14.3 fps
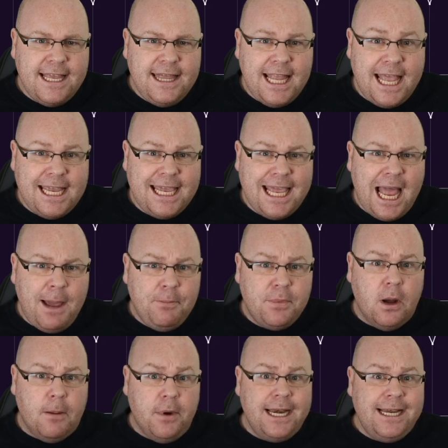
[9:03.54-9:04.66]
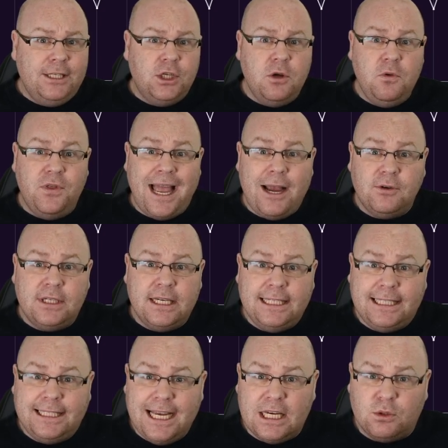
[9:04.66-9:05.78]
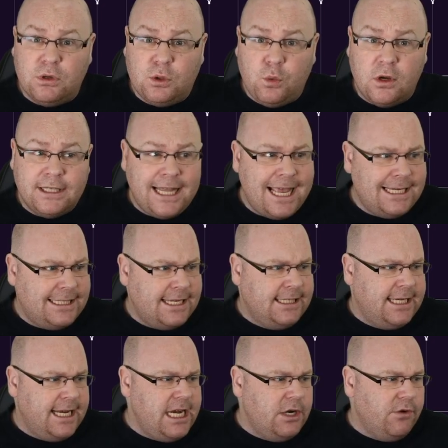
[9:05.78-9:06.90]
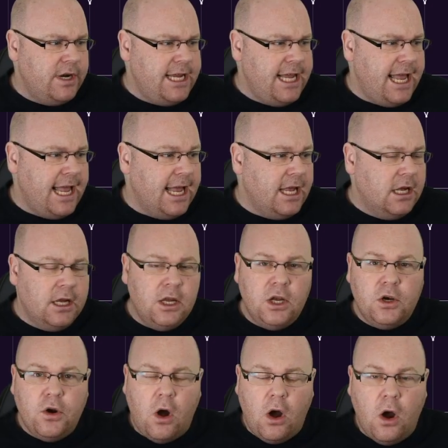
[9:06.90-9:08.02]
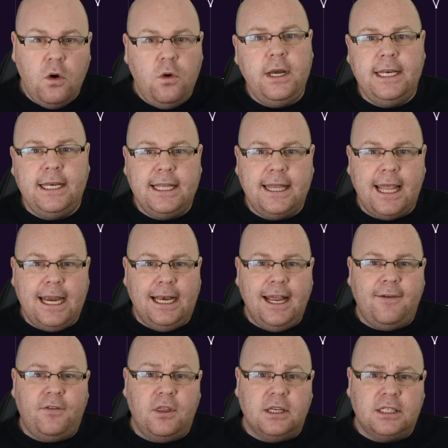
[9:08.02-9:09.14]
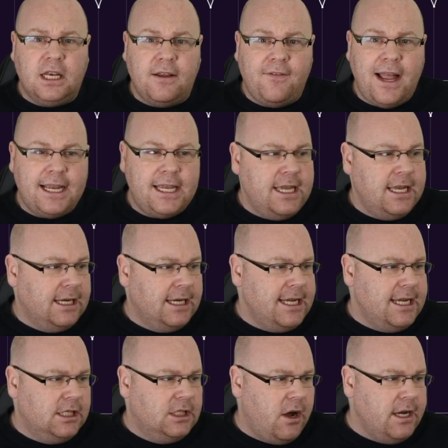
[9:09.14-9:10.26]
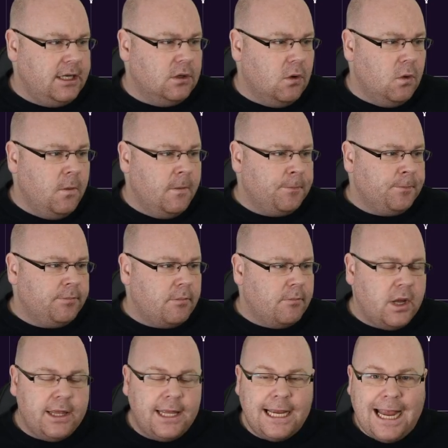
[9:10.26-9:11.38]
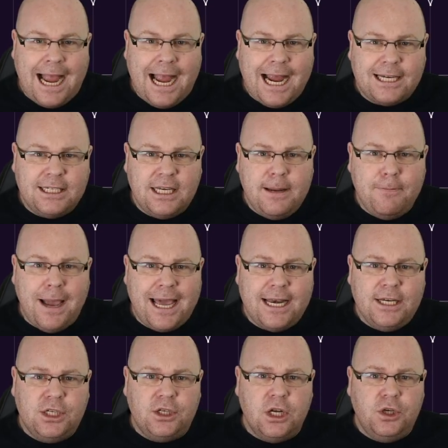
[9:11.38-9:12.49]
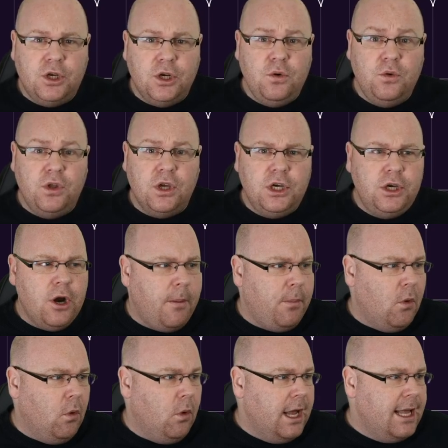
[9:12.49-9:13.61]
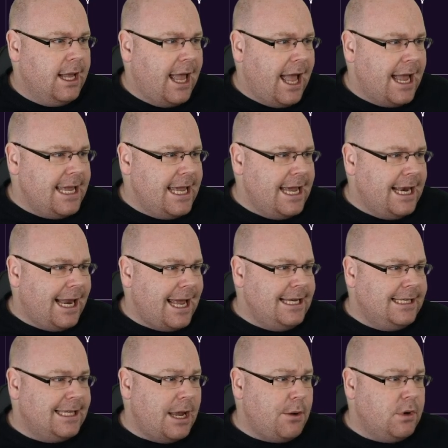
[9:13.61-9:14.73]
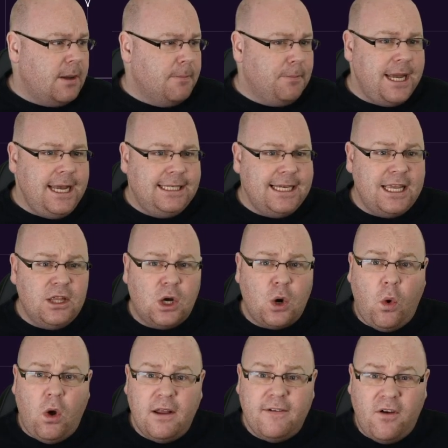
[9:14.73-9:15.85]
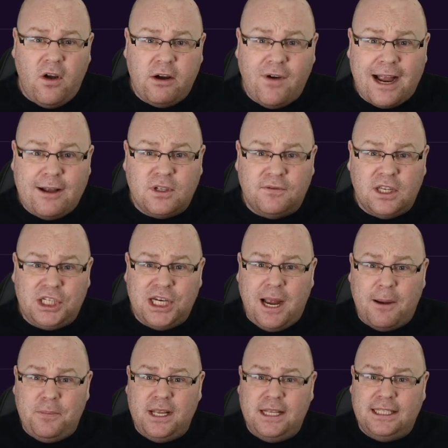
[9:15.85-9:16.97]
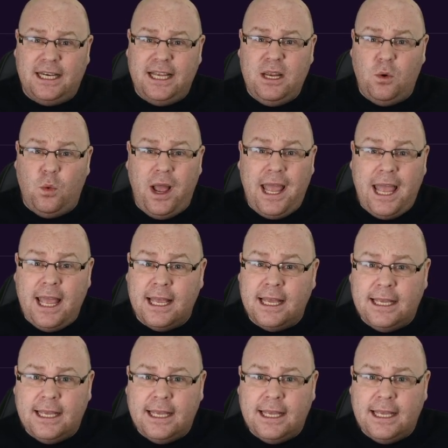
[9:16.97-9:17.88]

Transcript: in their cabinet, but in 2006, which was their centenary year, not only did they lift the Slovakian league title, but they actually managed to do the double. A year later, they were competing in the qualifying rounds of the Champions League, where